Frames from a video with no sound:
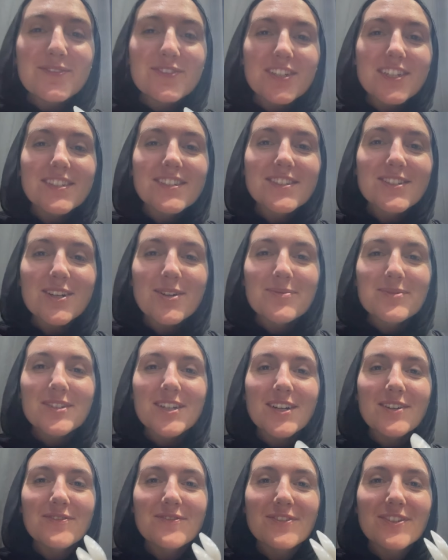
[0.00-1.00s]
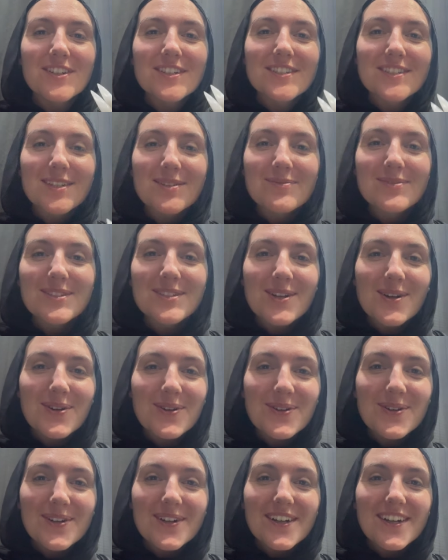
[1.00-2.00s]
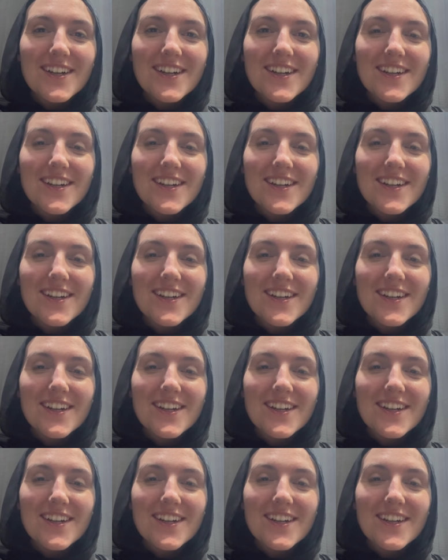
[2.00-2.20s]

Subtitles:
just stopped off for some suhoor.